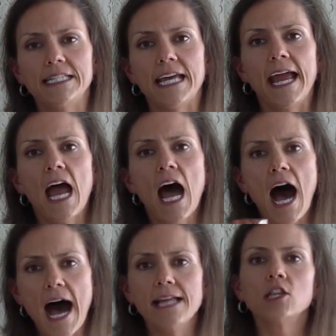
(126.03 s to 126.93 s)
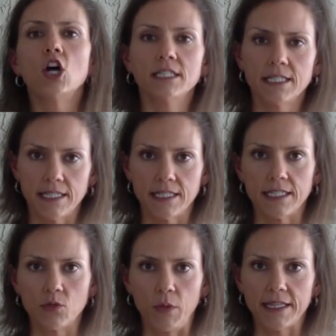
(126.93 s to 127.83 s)
say, I lost
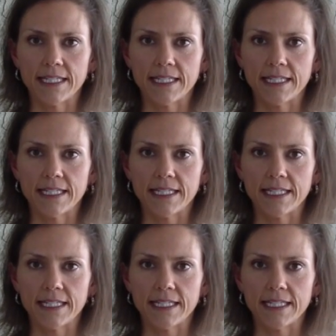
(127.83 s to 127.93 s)
this week.